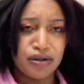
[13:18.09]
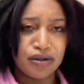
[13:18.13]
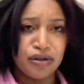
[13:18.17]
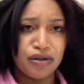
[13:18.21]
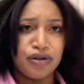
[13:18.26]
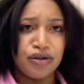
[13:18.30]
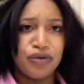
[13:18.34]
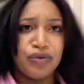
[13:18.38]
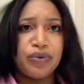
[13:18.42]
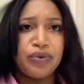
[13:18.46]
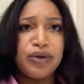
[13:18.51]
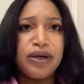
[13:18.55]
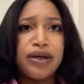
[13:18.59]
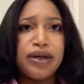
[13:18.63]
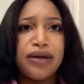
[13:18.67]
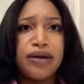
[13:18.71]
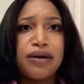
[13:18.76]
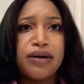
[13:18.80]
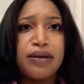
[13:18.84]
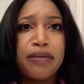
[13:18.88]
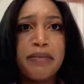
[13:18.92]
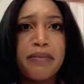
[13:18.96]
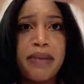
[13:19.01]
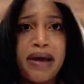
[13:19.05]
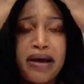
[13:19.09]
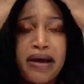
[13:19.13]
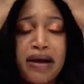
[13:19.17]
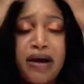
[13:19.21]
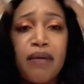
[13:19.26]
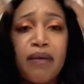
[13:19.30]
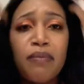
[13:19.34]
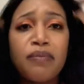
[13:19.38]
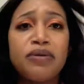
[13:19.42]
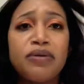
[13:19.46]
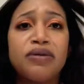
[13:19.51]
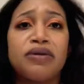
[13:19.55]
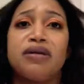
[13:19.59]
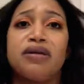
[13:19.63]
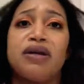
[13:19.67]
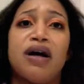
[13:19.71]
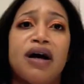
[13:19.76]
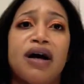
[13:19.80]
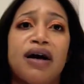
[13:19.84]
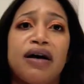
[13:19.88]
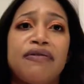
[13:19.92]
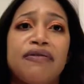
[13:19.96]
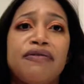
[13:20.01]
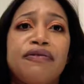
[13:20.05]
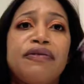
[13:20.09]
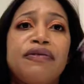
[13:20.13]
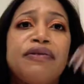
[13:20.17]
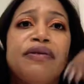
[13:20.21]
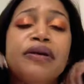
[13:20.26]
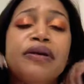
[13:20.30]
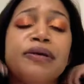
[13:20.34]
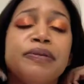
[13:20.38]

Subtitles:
doing makeup stuff,